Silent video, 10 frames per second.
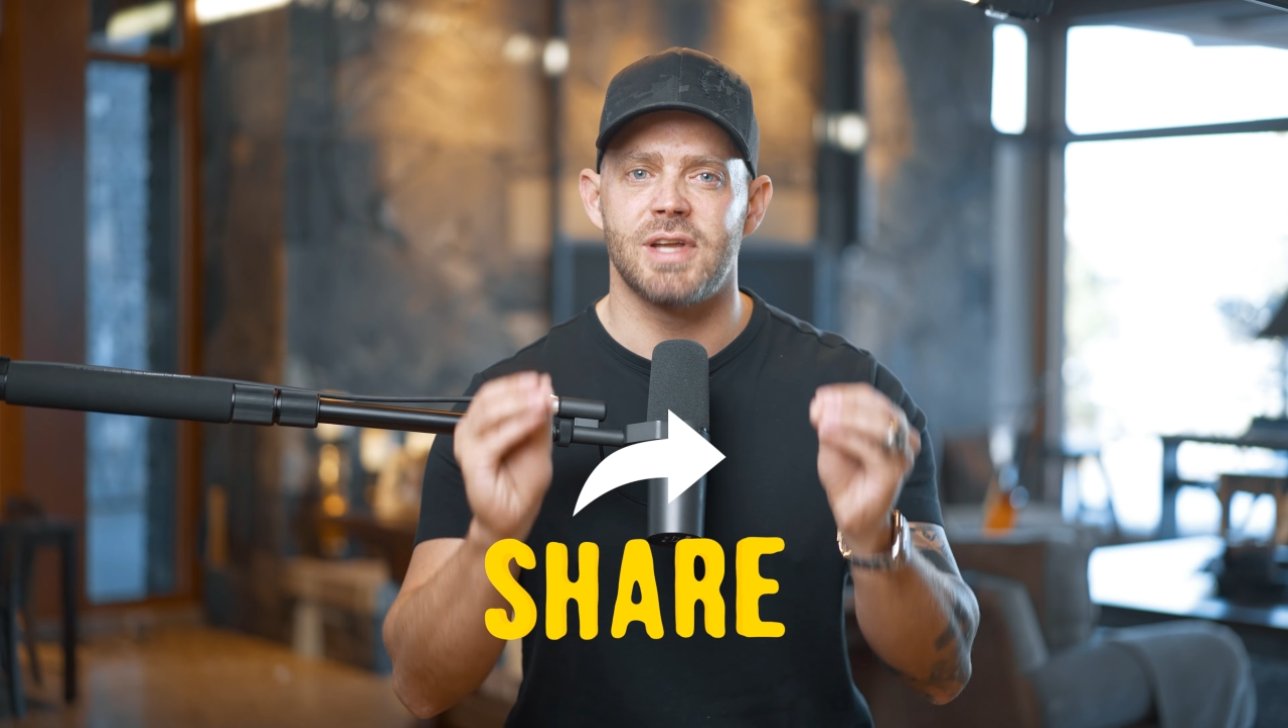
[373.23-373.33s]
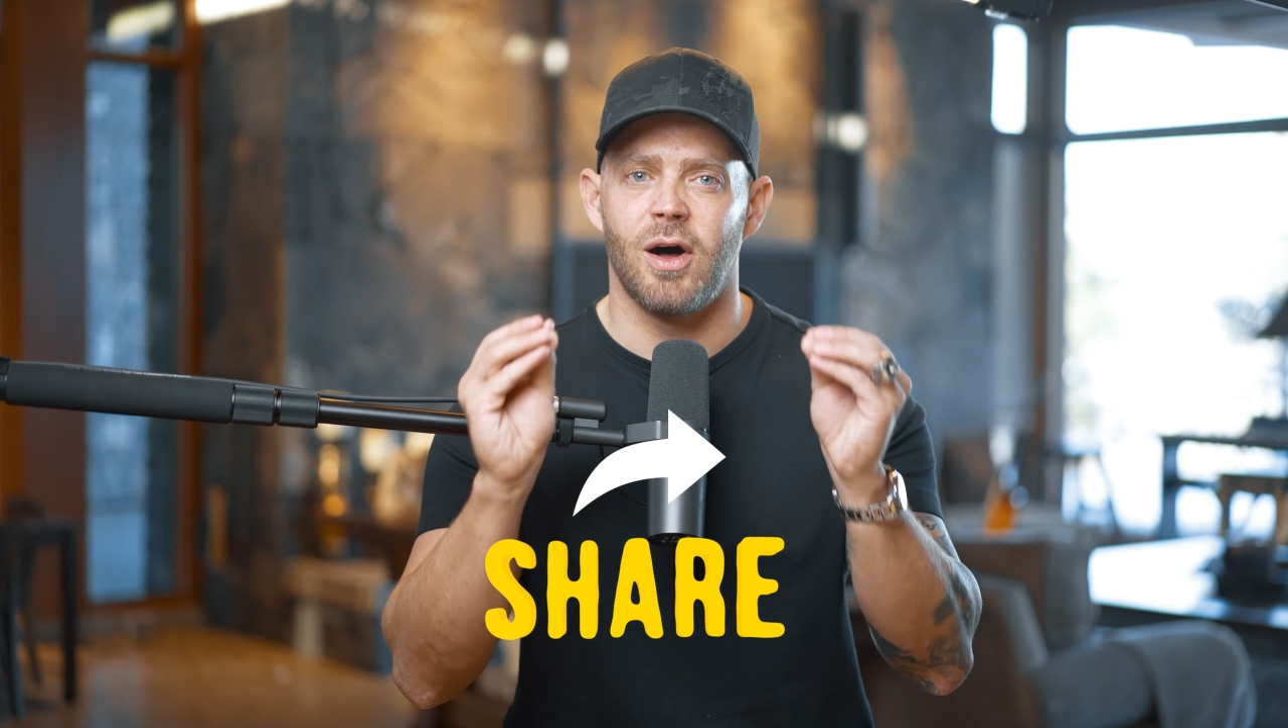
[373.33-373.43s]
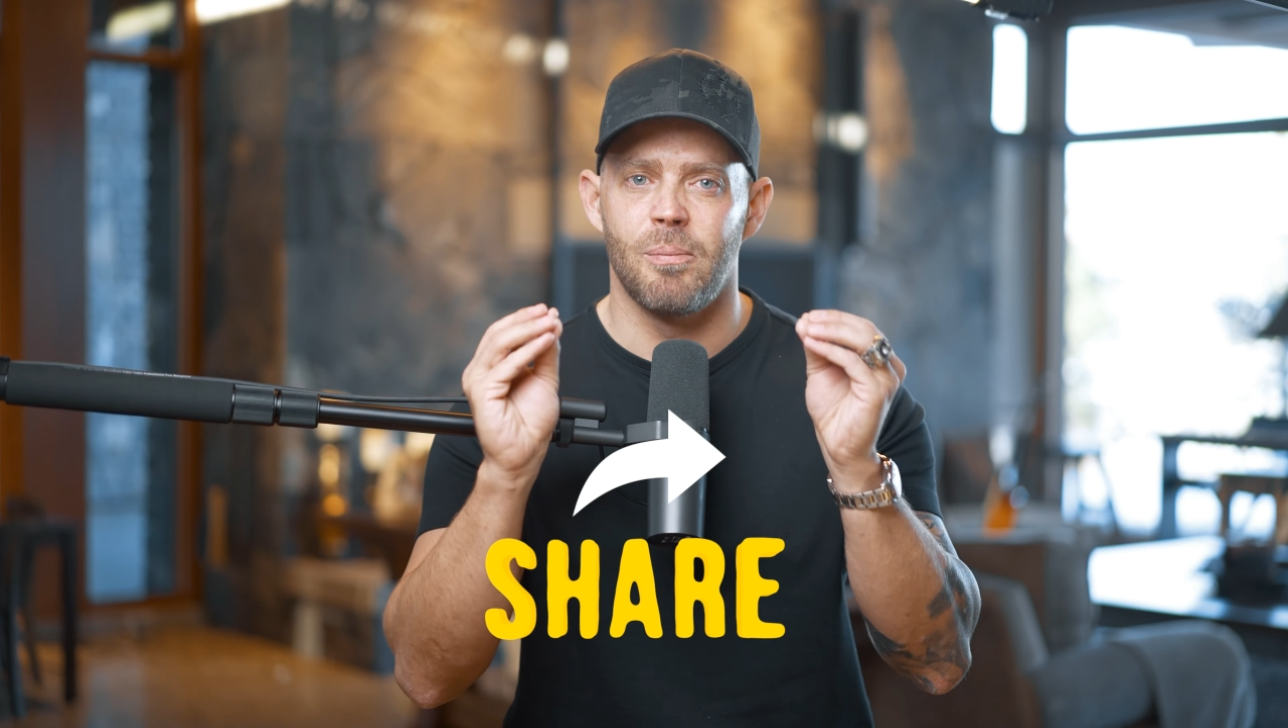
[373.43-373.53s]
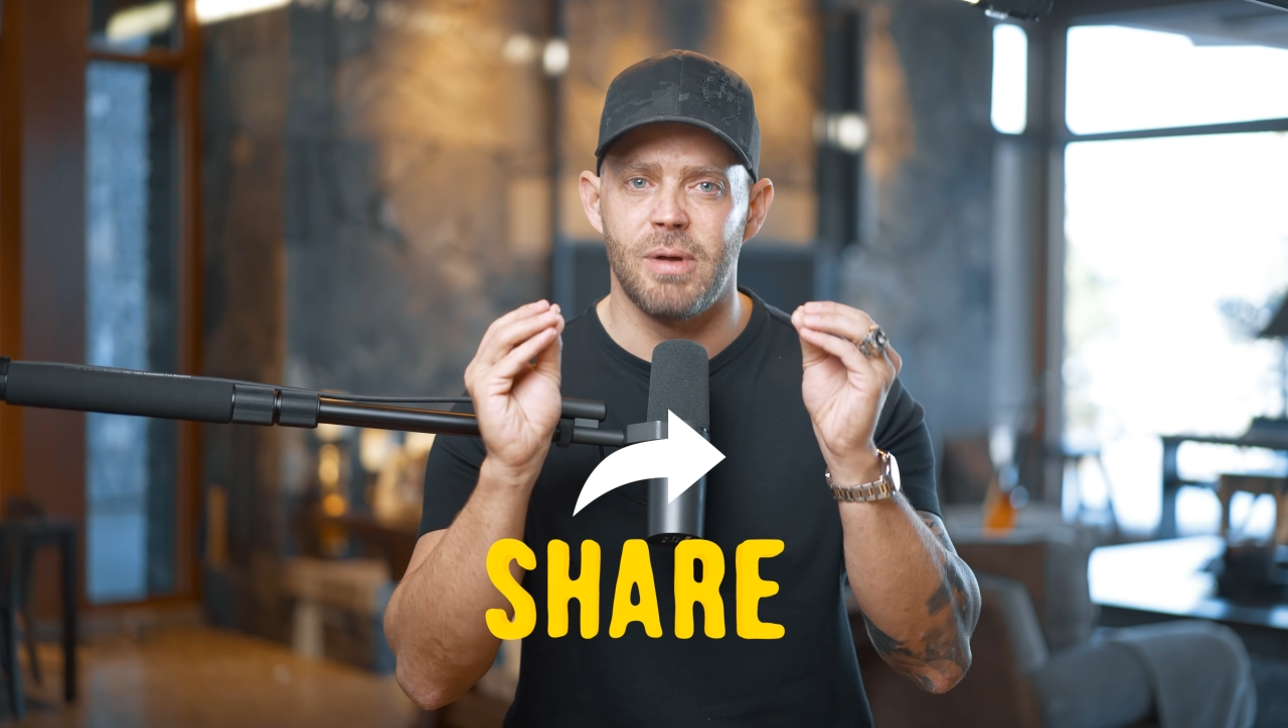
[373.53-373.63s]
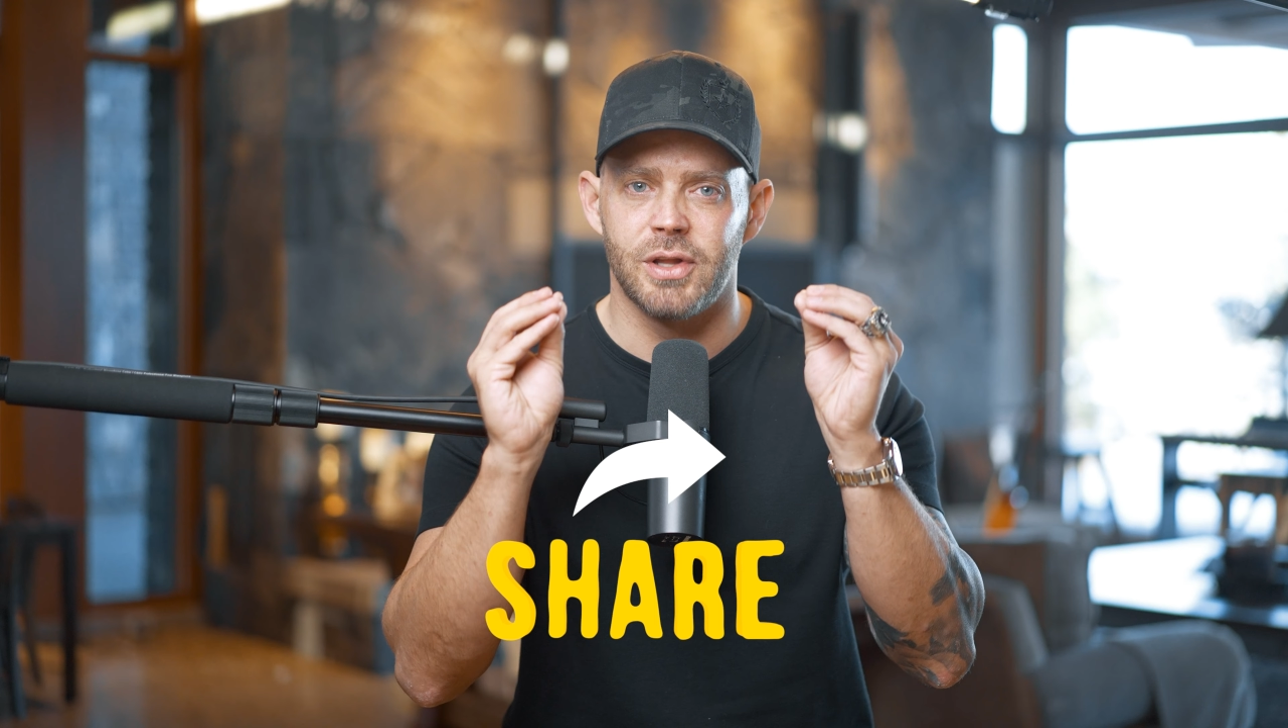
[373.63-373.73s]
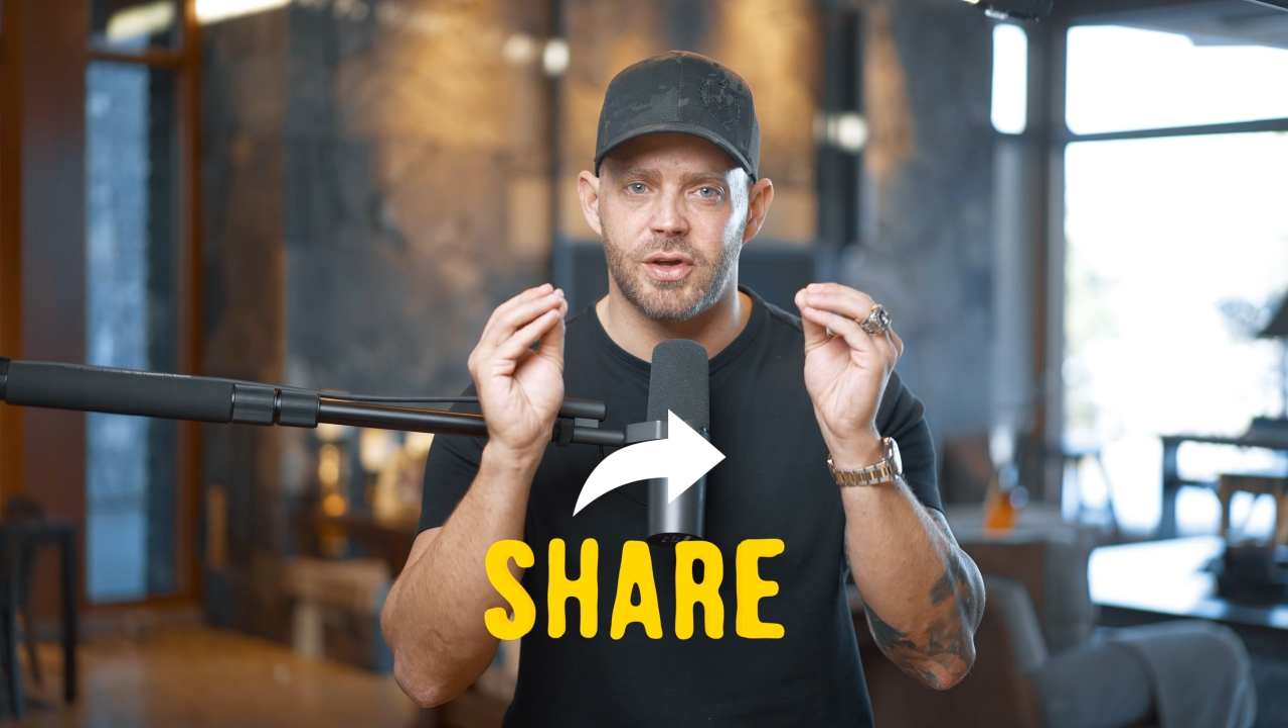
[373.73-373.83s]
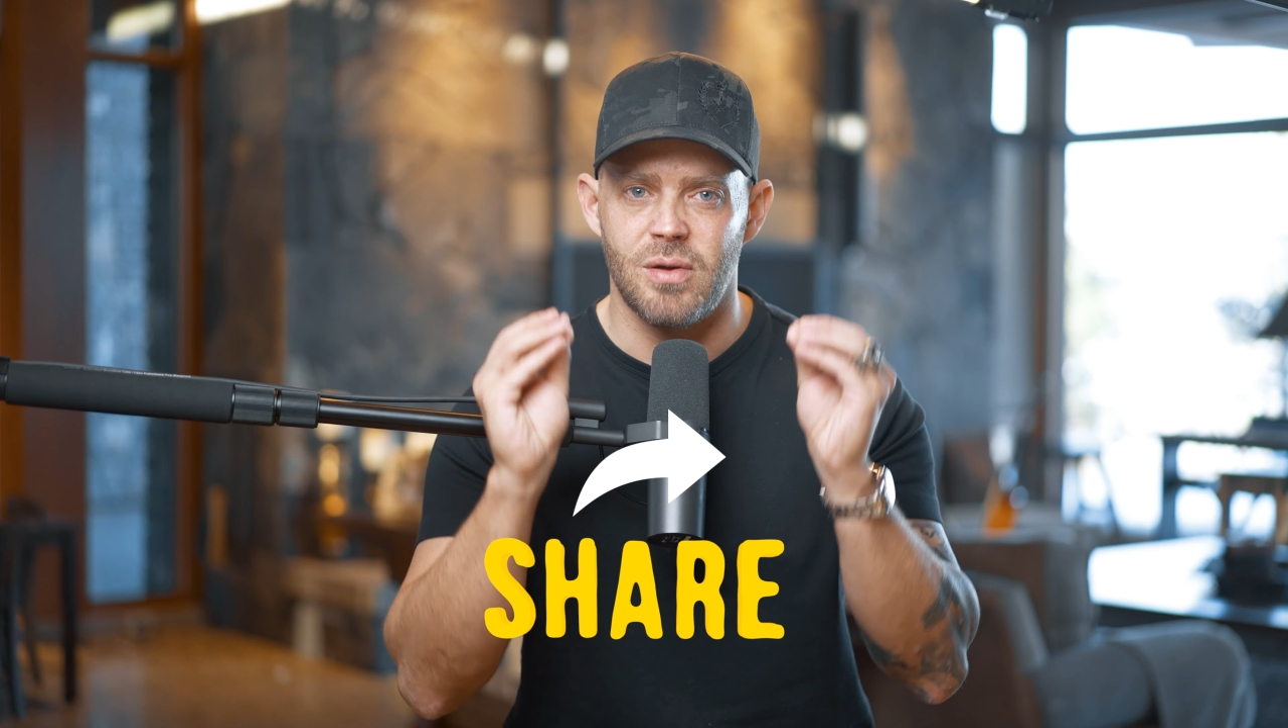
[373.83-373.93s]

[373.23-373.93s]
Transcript: to help build a